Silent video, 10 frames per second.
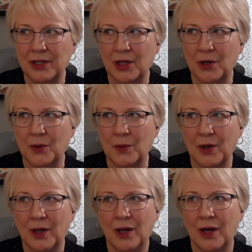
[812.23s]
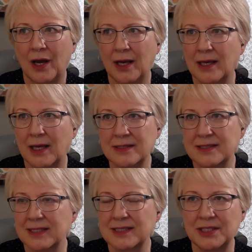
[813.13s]
you know, a
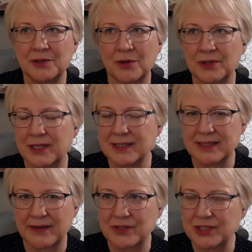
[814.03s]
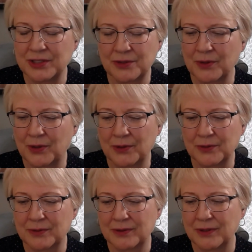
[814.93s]
16 year old and a 17 year
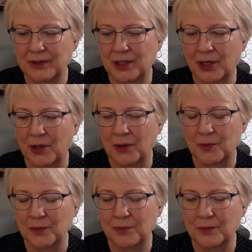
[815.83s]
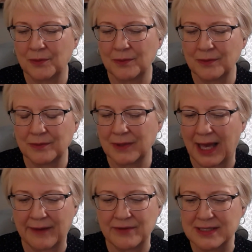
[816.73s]
old, you know,
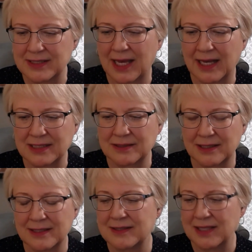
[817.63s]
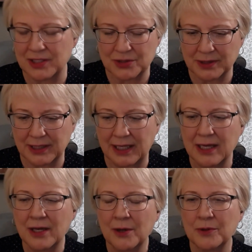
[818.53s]
having sex consensually.
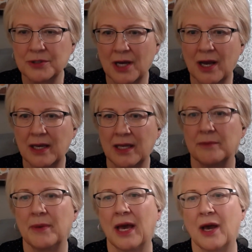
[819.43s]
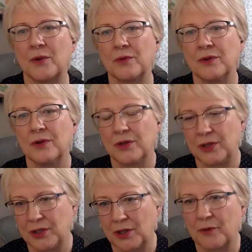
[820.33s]
We're talking about
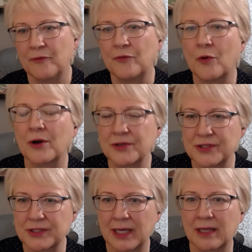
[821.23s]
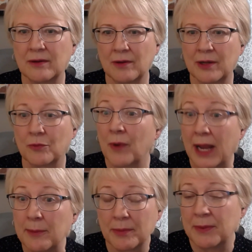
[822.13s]
you know, forced and, and
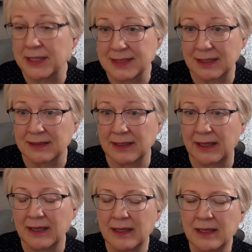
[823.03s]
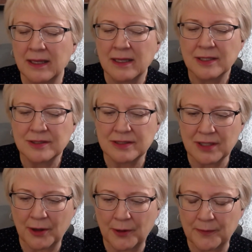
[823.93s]
raped basically.
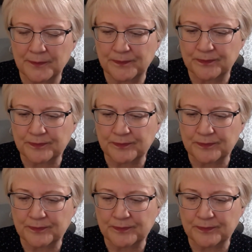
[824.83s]
So,